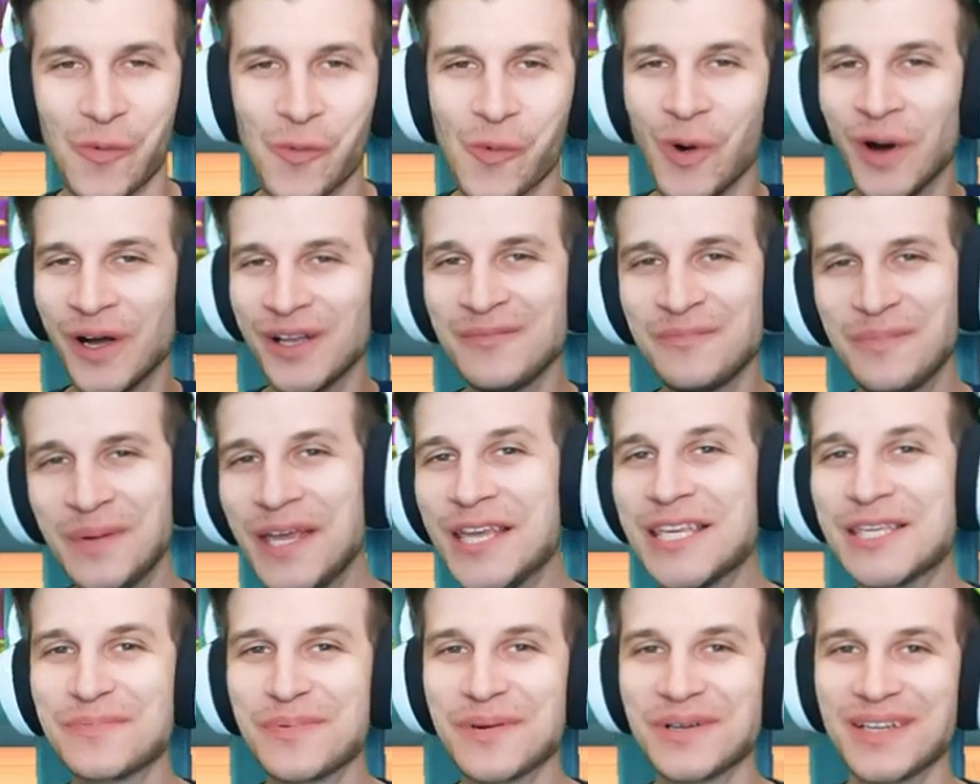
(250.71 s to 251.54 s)
One
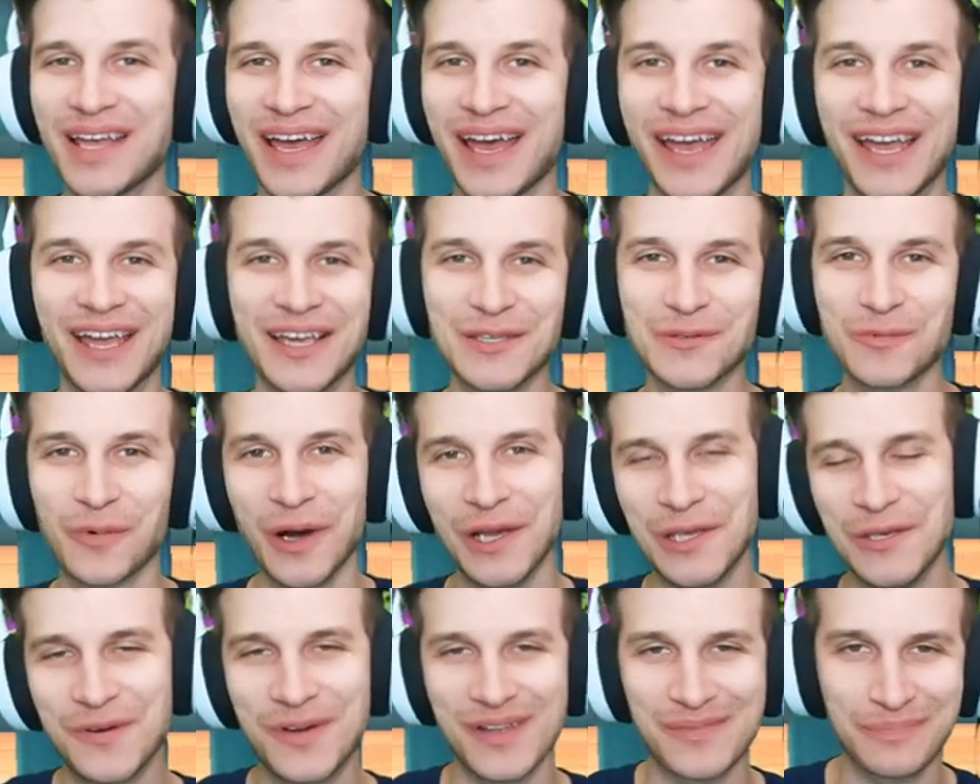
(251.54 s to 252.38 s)
piece per day is
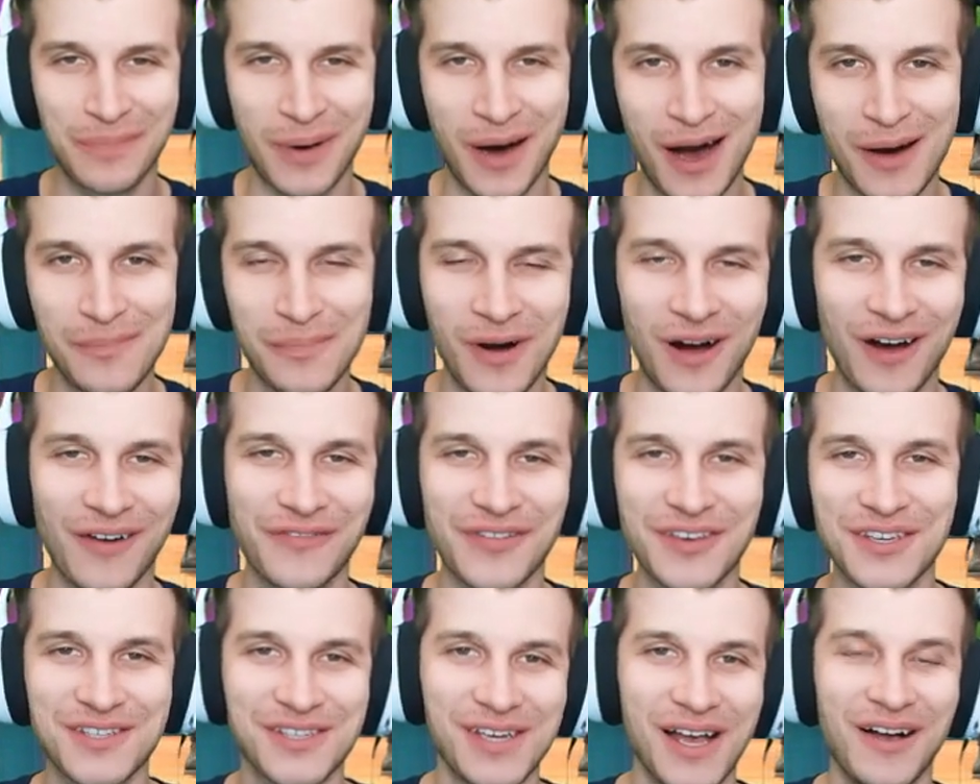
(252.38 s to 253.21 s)
what you can pop
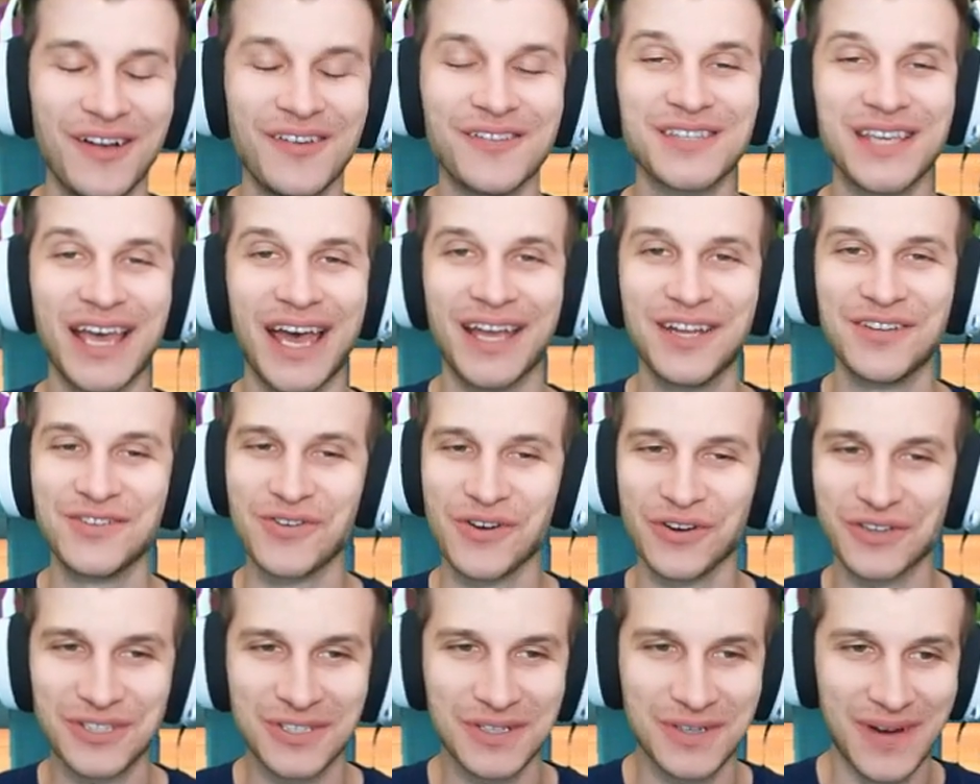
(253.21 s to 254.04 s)
off the shelves at
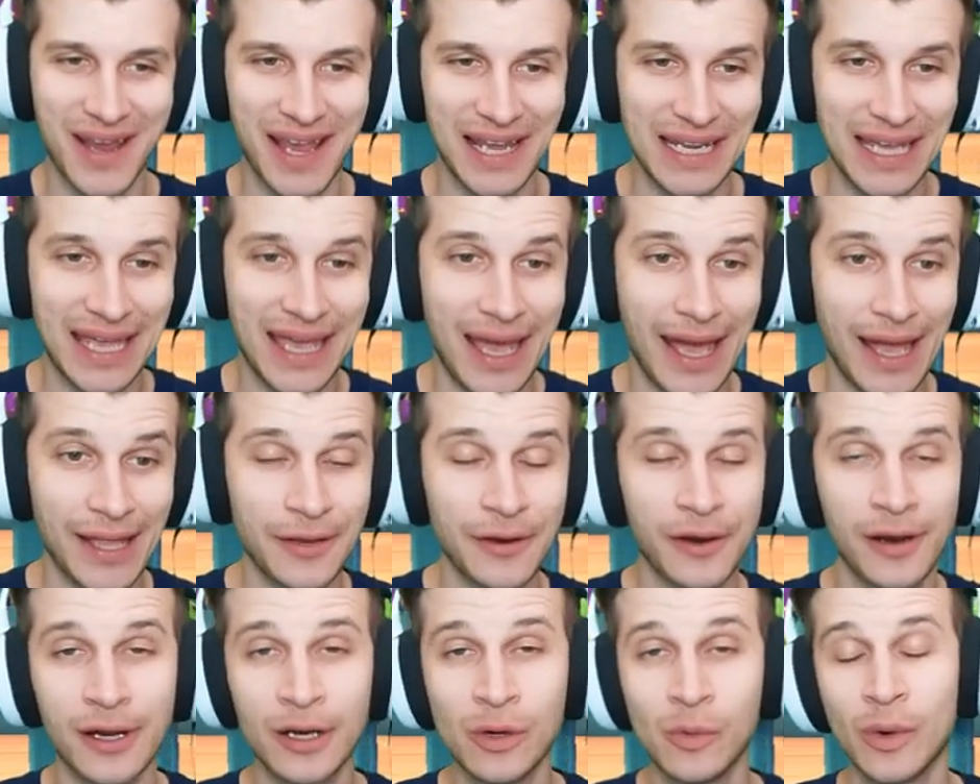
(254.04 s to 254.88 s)
Nook's Cranny, and
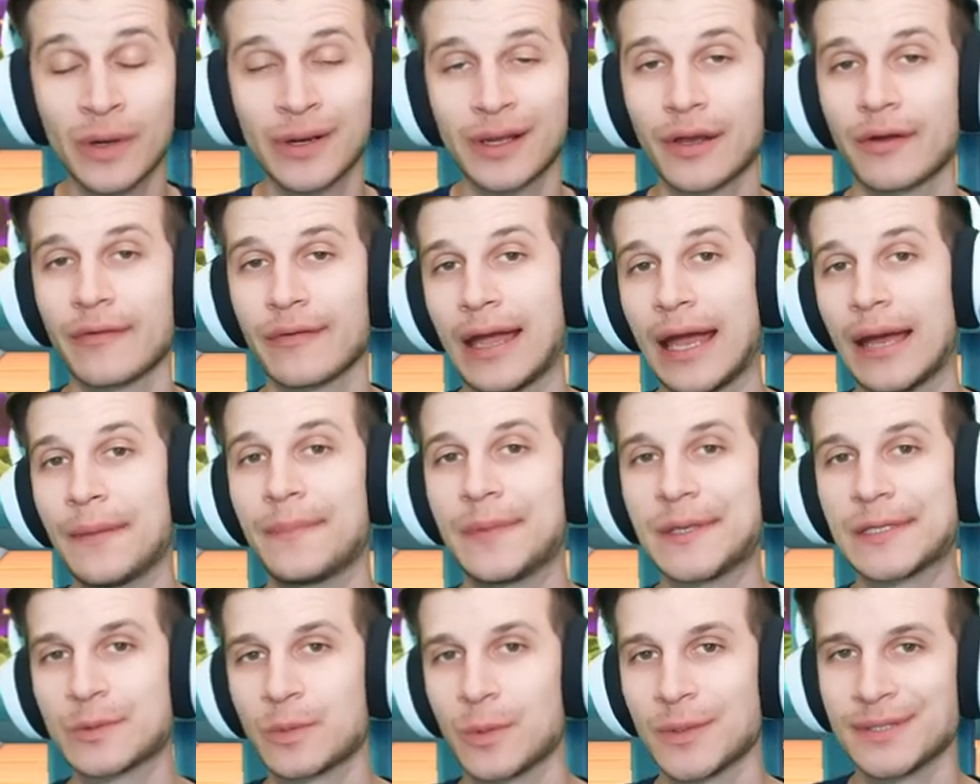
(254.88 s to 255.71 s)
you're gonna wanna
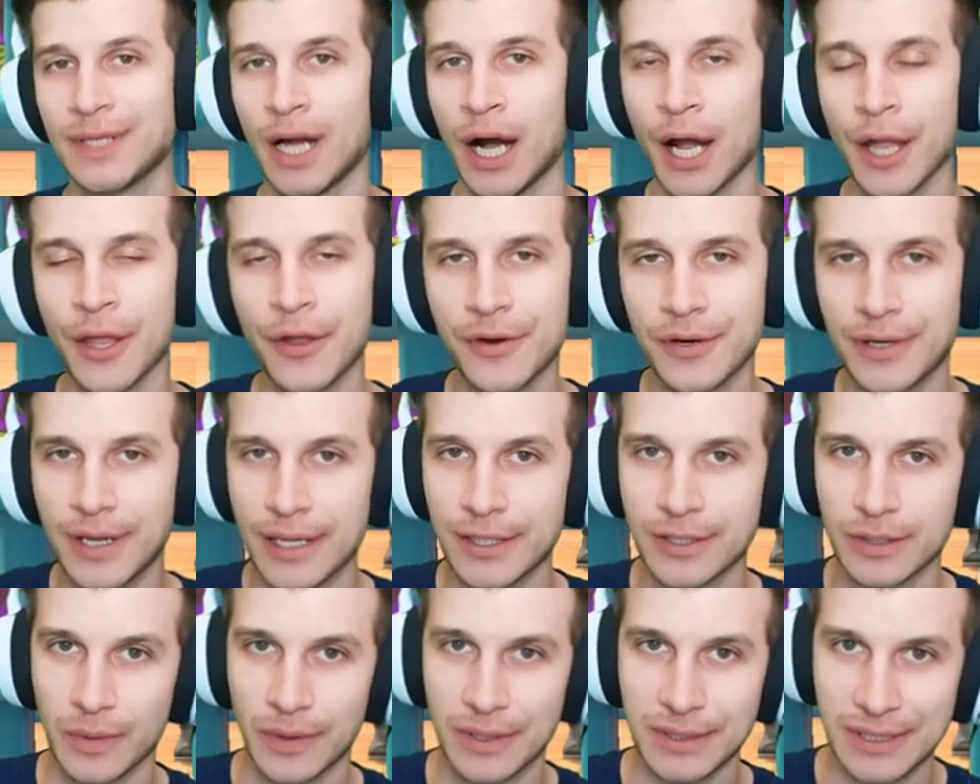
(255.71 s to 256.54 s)
grab this
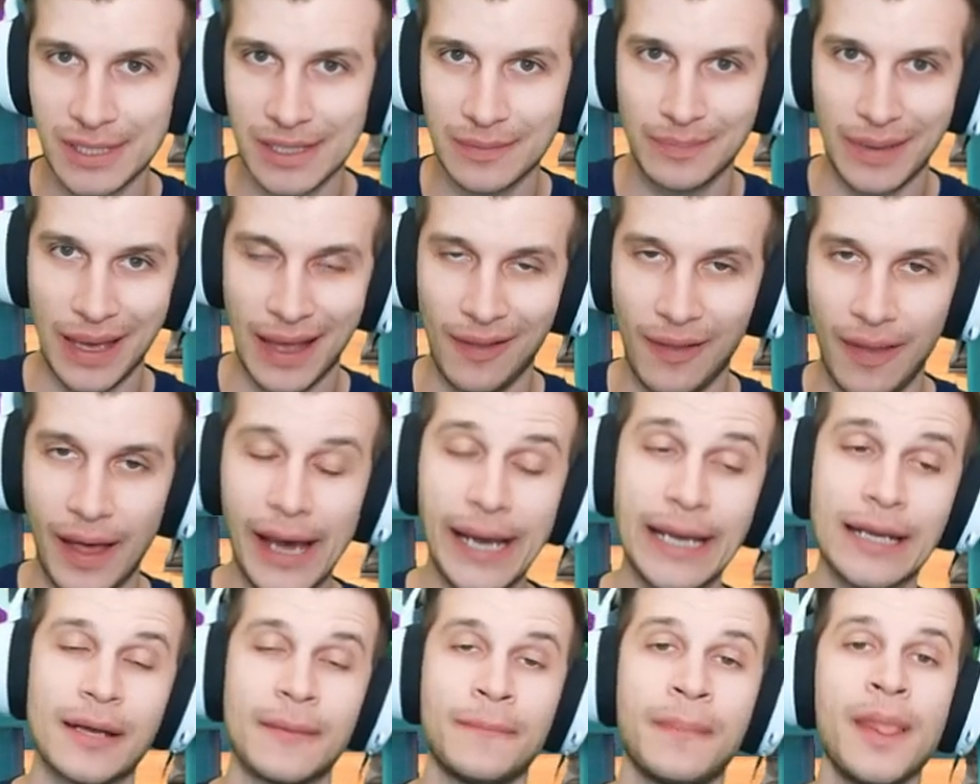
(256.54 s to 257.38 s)
120 bell
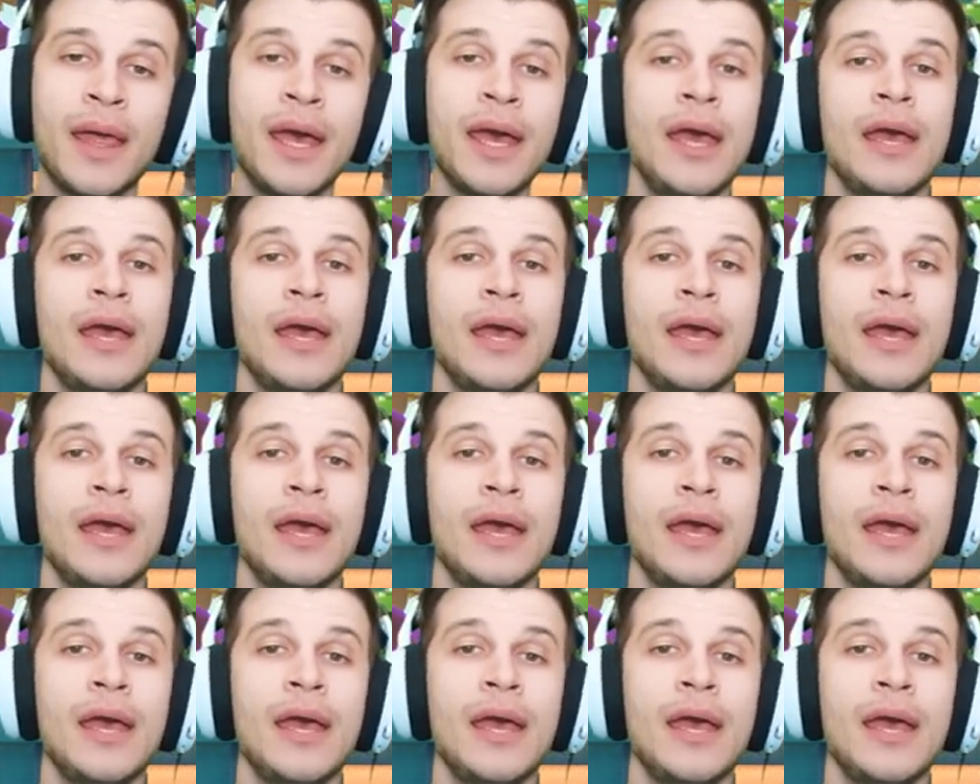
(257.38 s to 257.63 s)
item